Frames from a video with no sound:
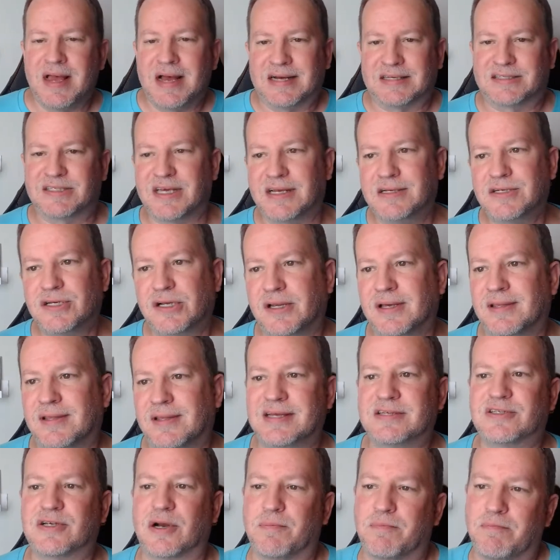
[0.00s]
essentially,
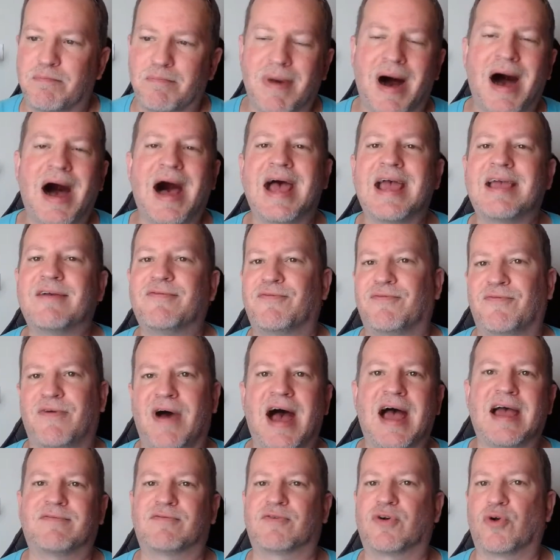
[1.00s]
these are my
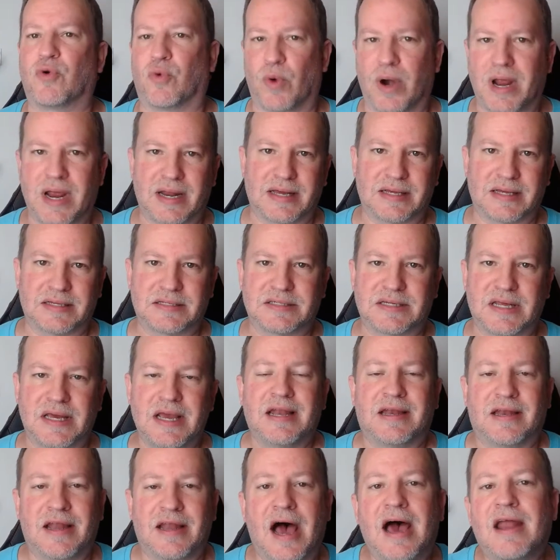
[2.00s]
5 greatest,
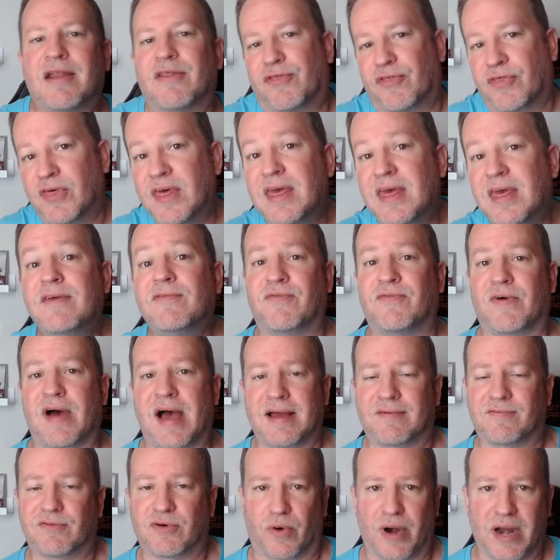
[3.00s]
not the
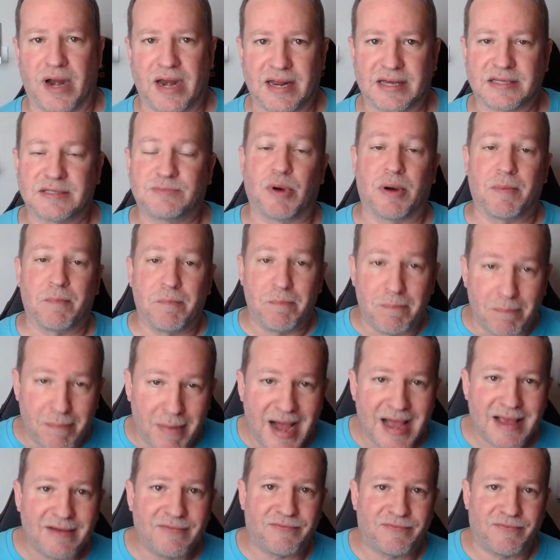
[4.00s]
5 greatest, but
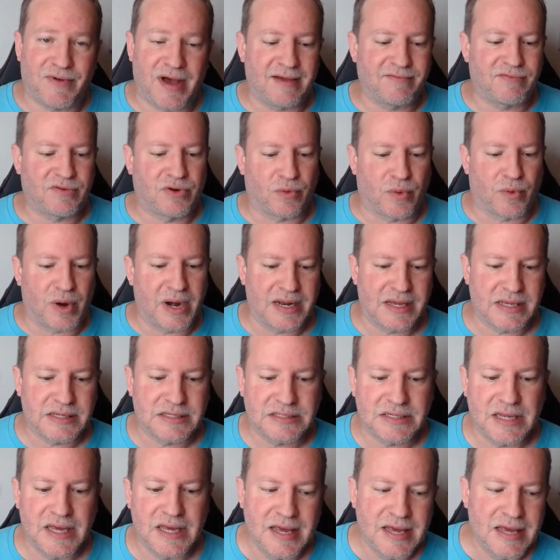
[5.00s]
my 5
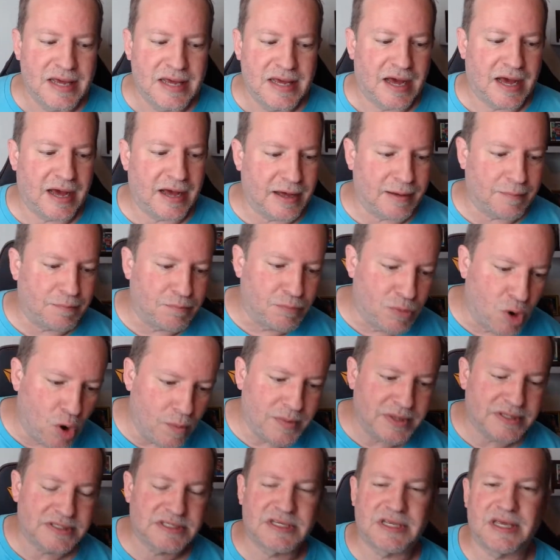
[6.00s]
greatest
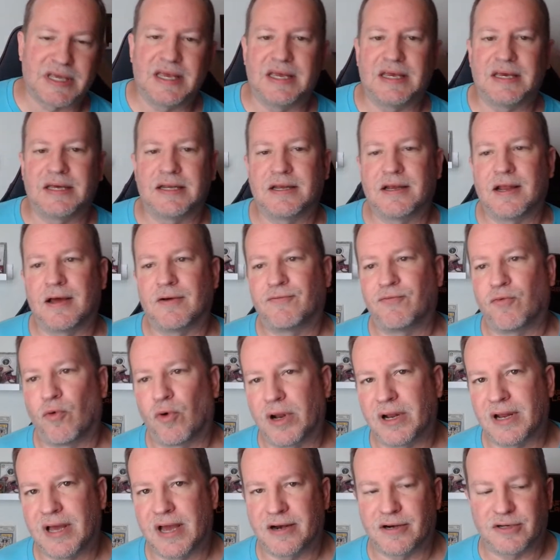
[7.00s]
moments in
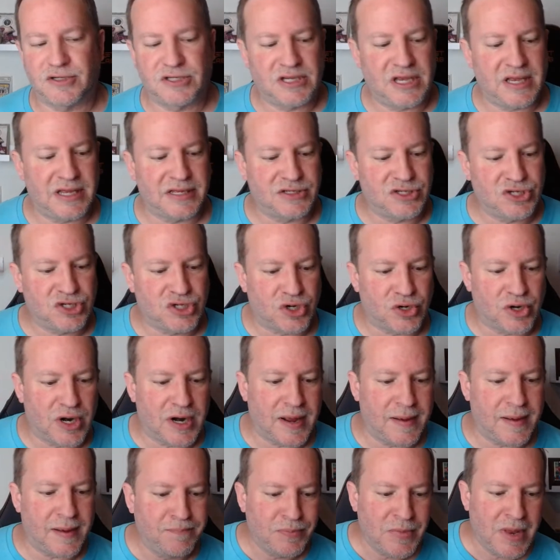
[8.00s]
49ers
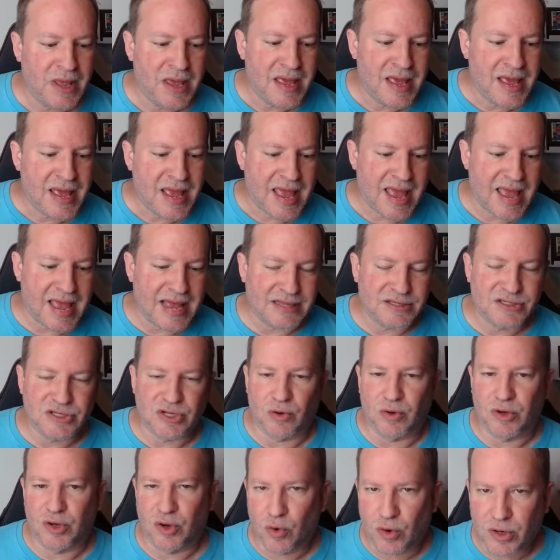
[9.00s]
history. And
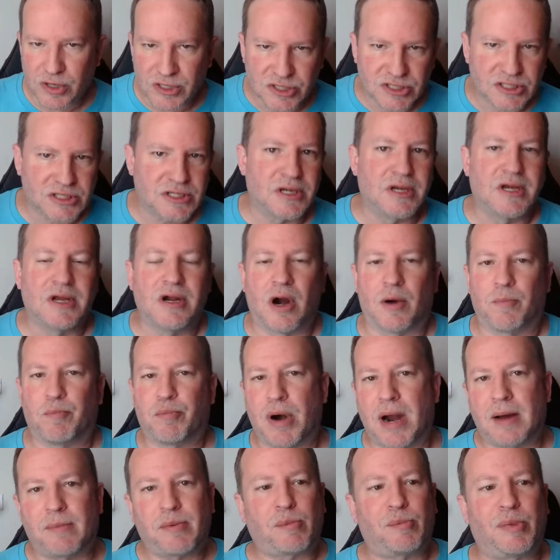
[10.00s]
so yours are
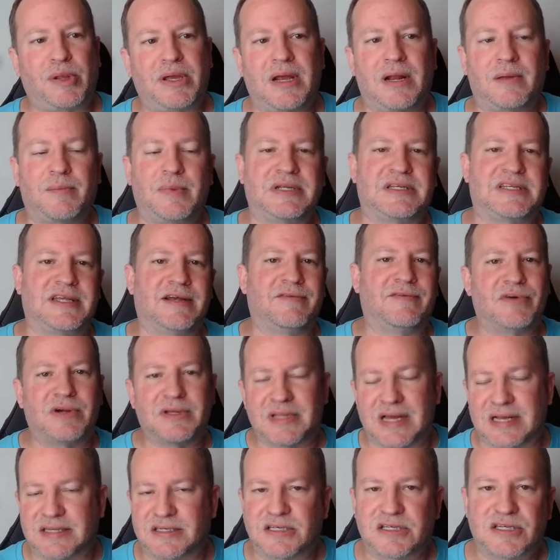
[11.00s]
probably going to be
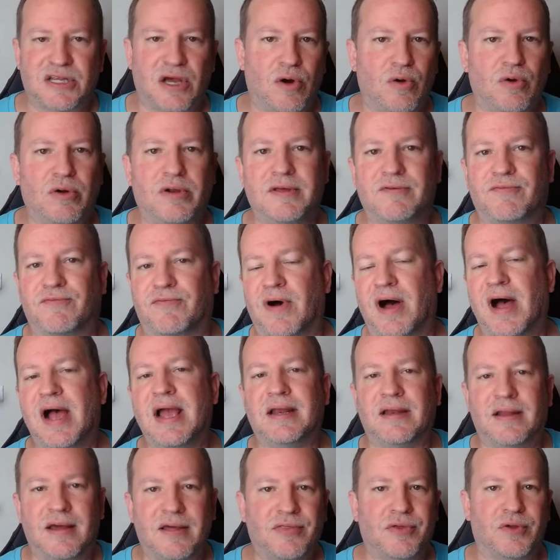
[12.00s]
different. That's totally
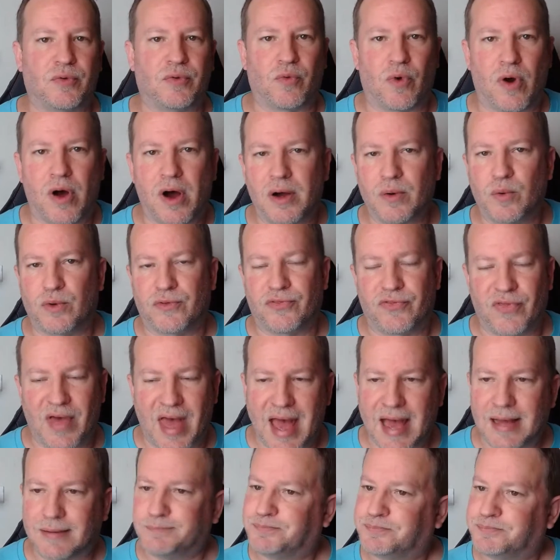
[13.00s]
fine. Nothing wrong with
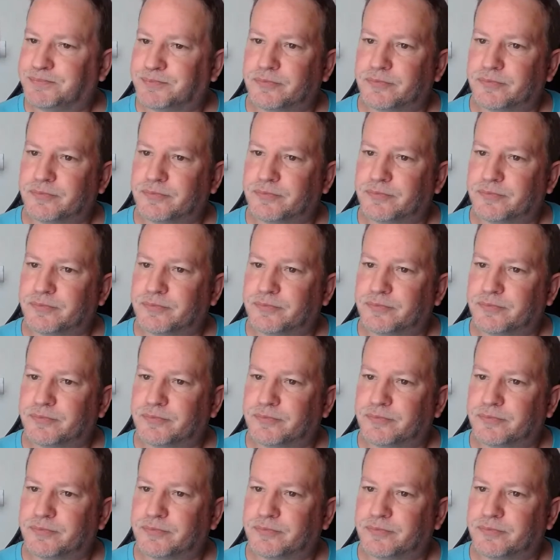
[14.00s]
that.